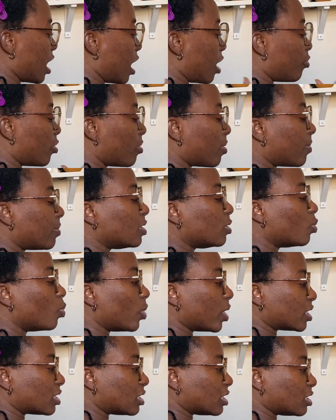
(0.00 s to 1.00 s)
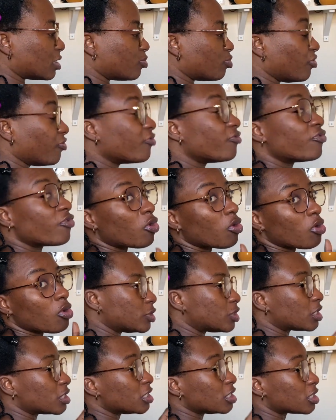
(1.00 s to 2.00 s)
I'll probably wet it before
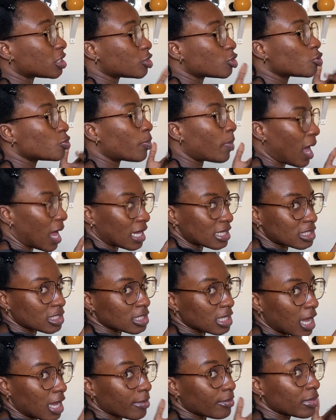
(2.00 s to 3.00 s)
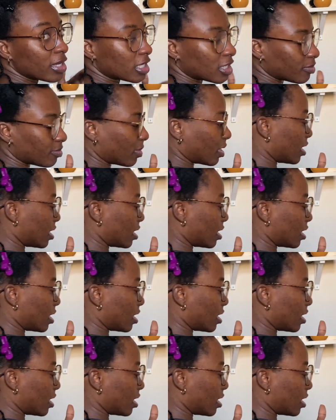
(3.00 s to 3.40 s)
putting it into parts and making my